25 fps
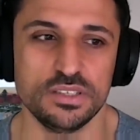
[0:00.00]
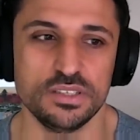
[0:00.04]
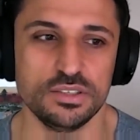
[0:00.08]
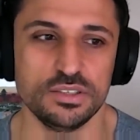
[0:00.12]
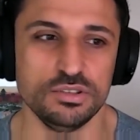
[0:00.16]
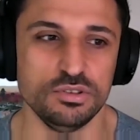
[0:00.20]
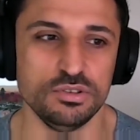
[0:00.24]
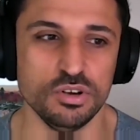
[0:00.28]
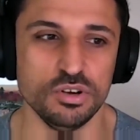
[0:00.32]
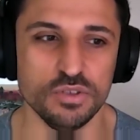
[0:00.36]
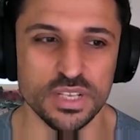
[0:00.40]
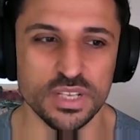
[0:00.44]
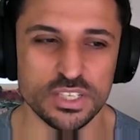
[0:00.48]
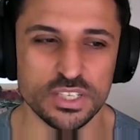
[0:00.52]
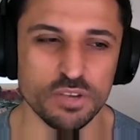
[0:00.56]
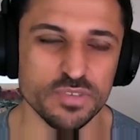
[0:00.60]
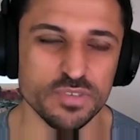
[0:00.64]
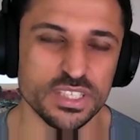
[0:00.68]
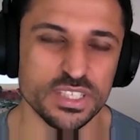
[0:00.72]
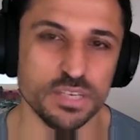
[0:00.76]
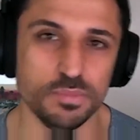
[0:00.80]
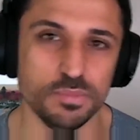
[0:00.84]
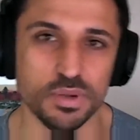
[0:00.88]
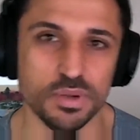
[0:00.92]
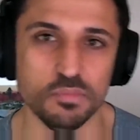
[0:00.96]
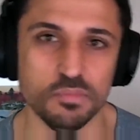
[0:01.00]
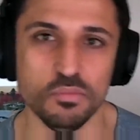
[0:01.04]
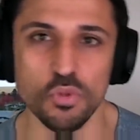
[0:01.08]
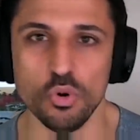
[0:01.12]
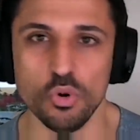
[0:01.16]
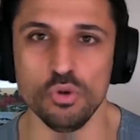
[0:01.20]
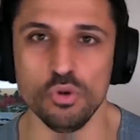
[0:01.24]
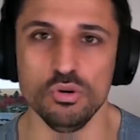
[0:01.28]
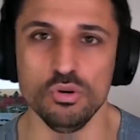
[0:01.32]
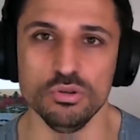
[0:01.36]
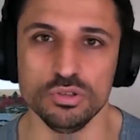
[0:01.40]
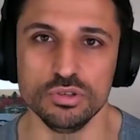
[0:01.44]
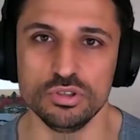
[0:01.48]
you know, there's obviously a bit
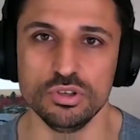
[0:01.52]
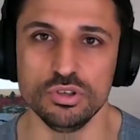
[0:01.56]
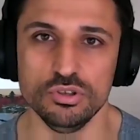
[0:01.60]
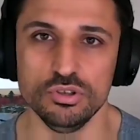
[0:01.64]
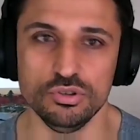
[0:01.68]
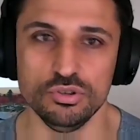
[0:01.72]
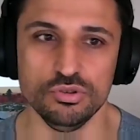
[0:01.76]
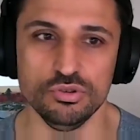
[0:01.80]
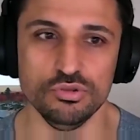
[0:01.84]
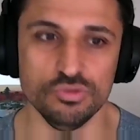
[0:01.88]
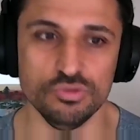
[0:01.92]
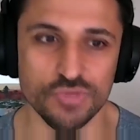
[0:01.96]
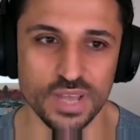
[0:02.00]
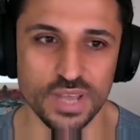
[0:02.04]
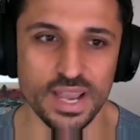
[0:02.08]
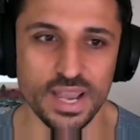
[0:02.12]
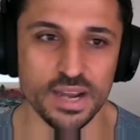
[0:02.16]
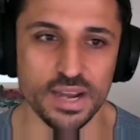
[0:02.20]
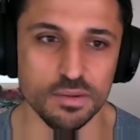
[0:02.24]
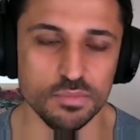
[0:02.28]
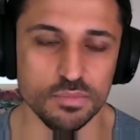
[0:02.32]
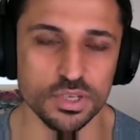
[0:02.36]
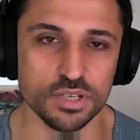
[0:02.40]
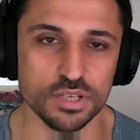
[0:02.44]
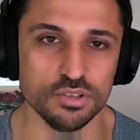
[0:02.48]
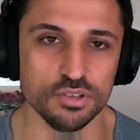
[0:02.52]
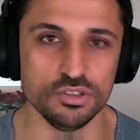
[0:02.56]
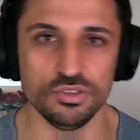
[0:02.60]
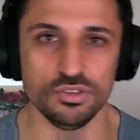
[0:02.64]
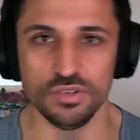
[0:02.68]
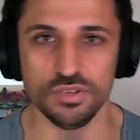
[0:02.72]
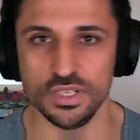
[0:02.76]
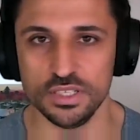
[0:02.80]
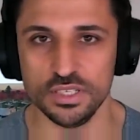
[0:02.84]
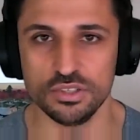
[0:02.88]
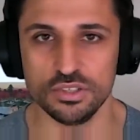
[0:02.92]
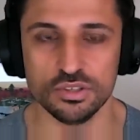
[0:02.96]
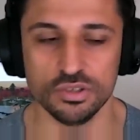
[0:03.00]
more to do then because you
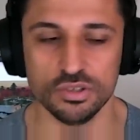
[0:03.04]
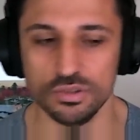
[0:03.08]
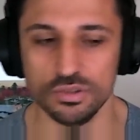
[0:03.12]
need to,